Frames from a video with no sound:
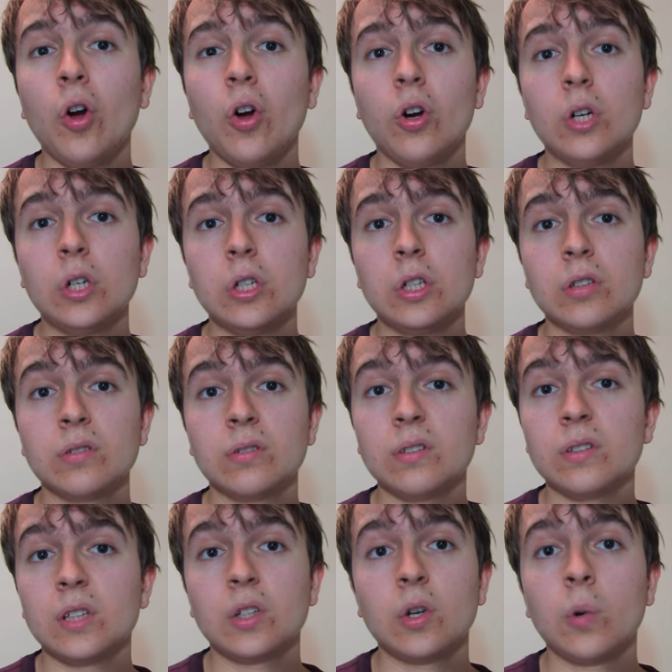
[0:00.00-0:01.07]

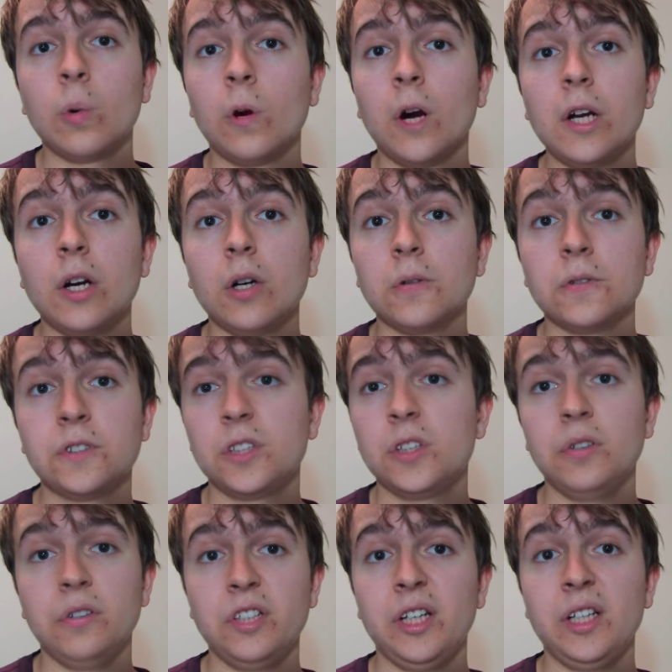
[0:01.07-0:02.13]
on quite old
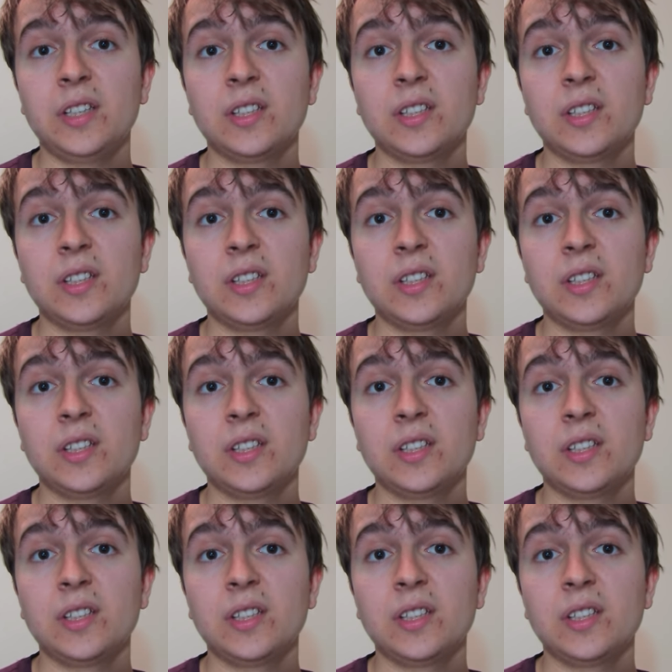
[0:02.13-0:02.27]
2G